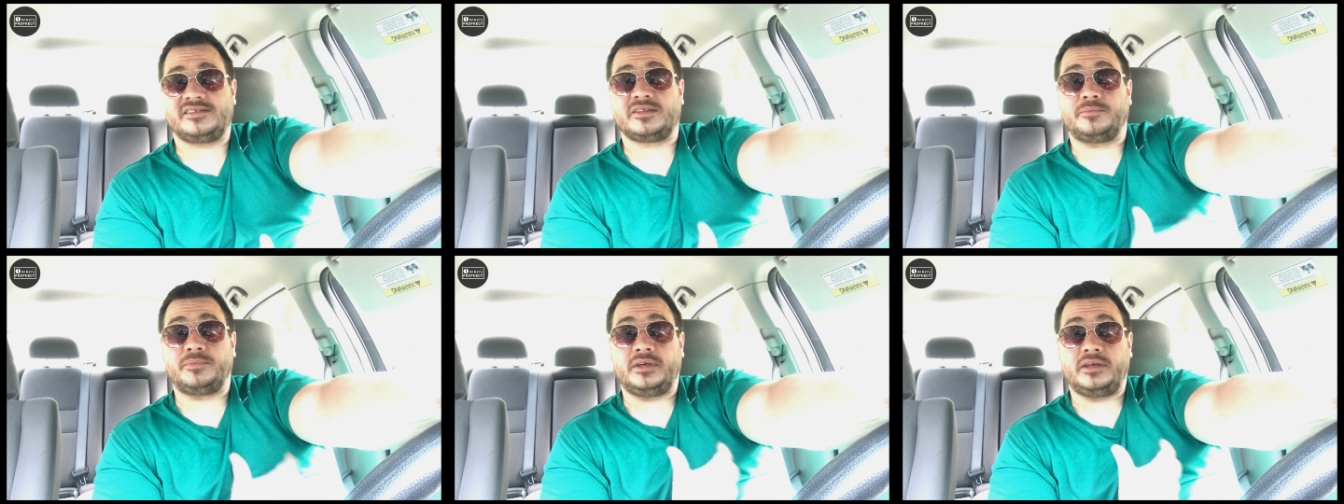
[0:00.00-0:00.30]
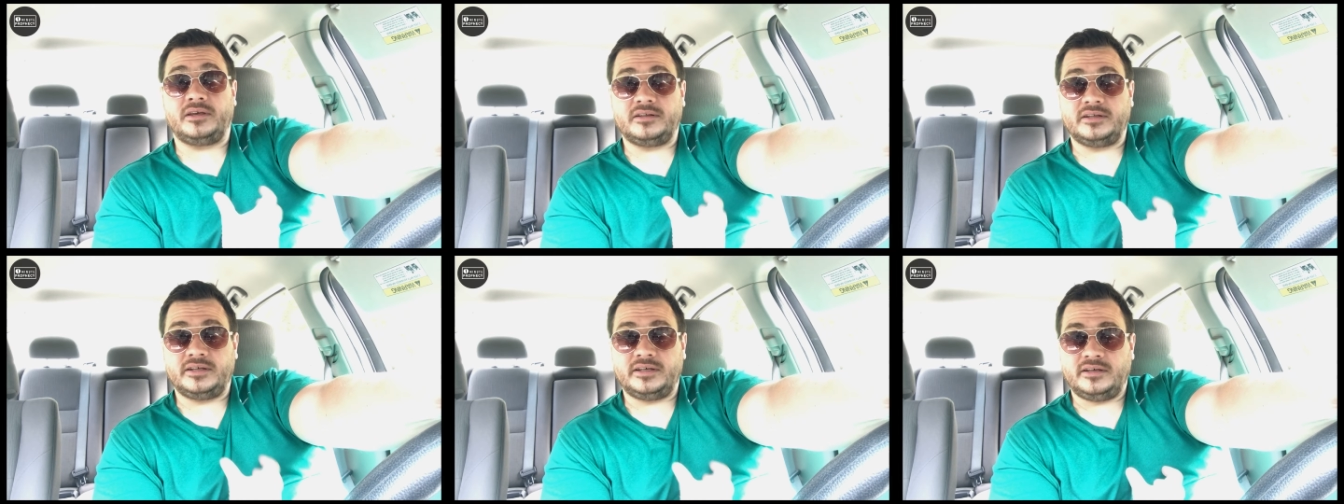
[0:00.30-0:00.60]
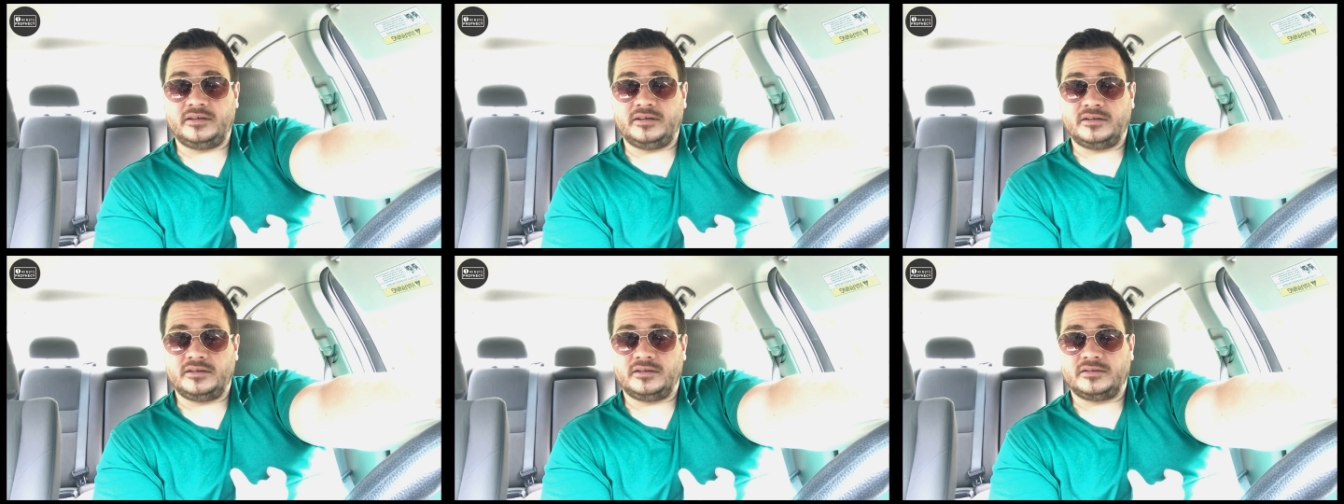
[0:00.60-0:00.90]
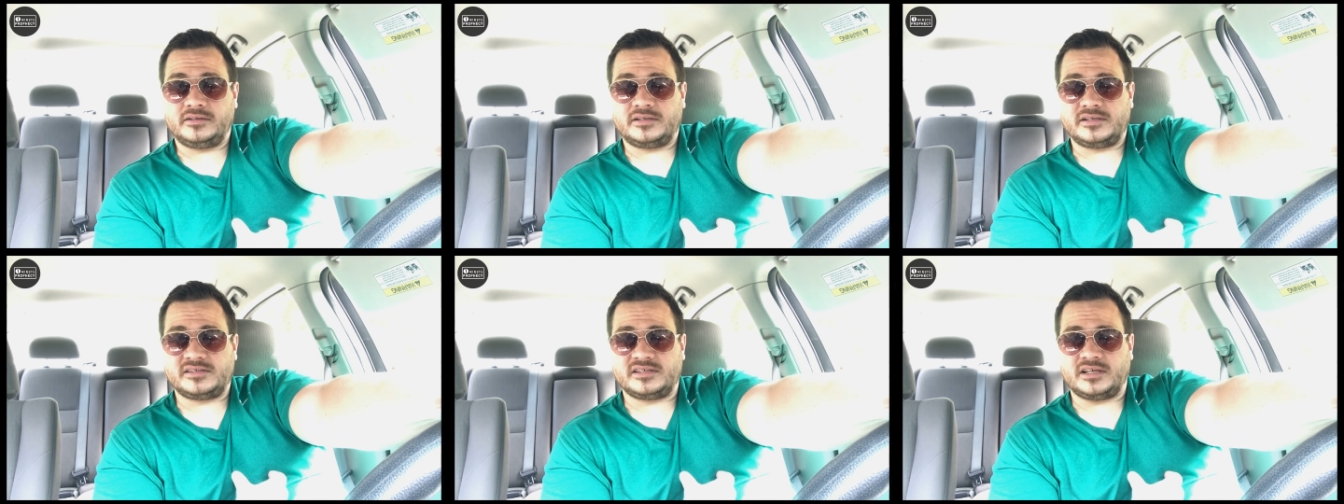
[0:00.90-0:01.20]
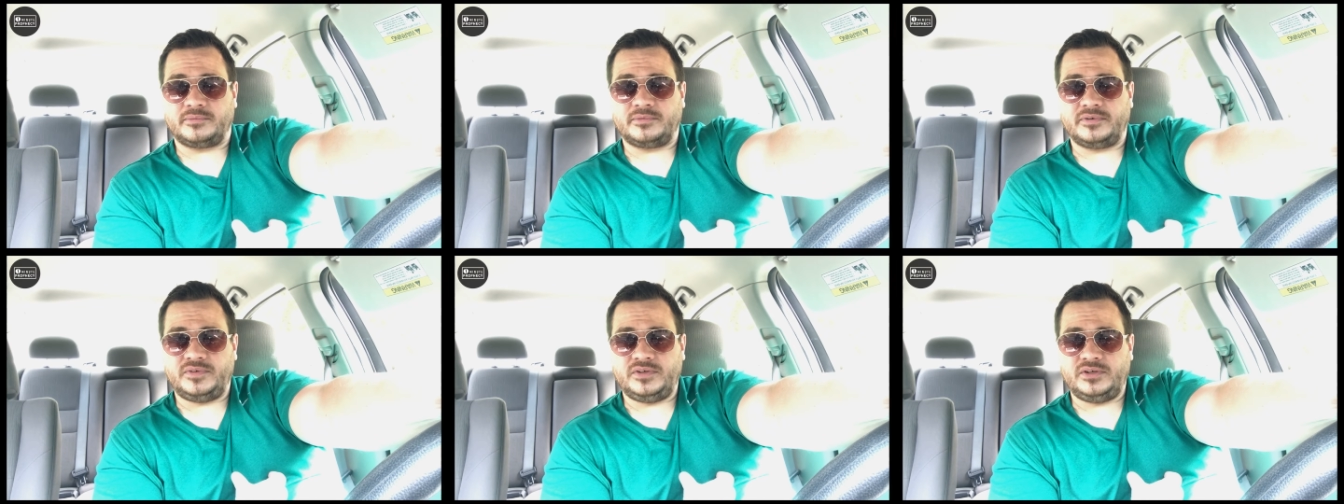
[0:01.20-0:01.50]
some healing to
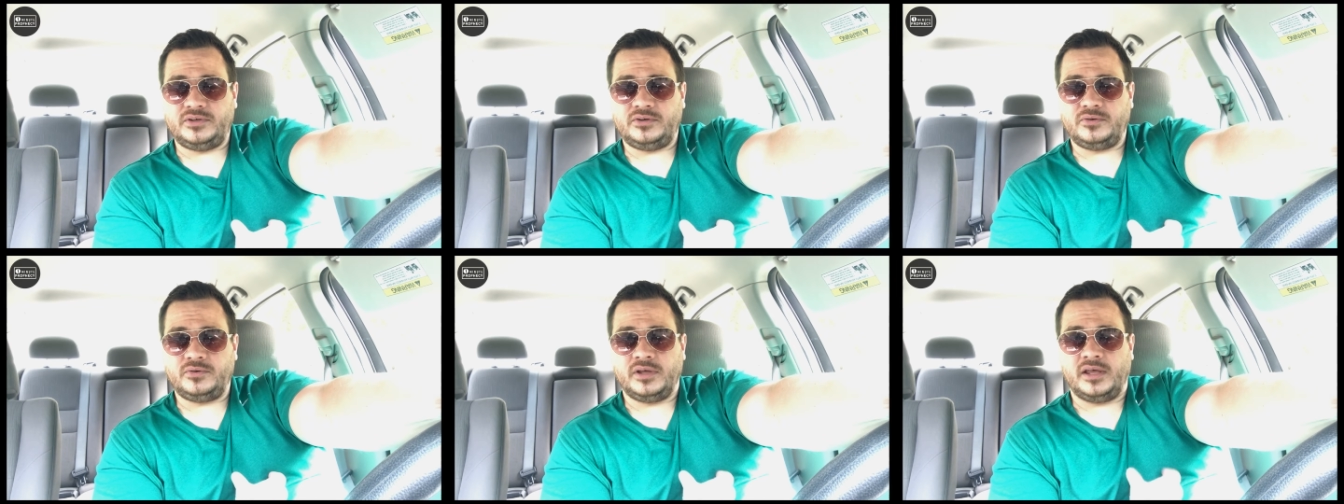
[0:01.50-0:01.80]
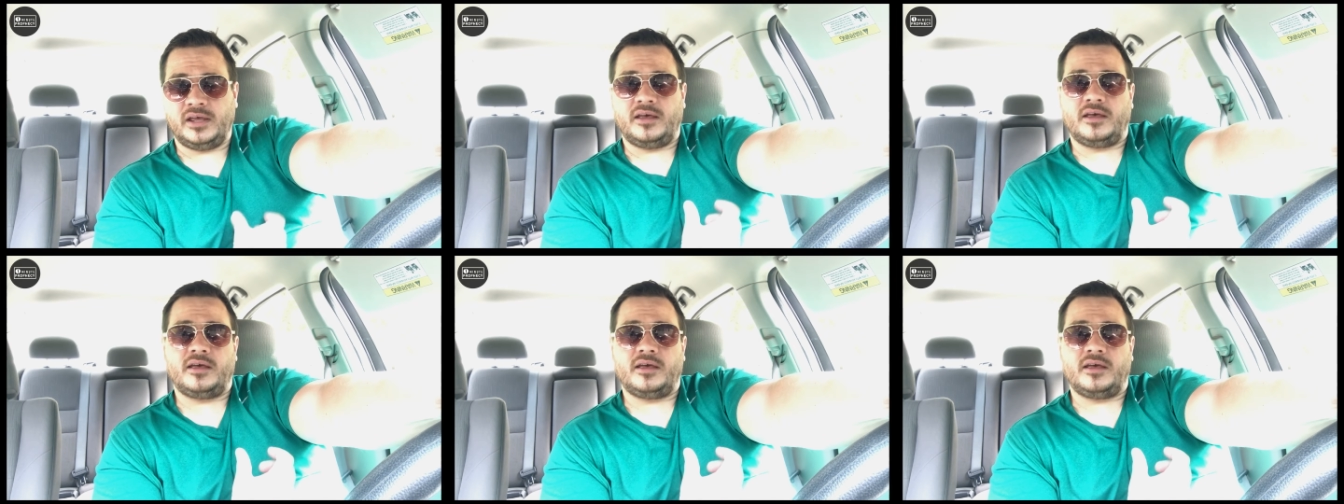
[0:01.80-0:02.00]
some of you,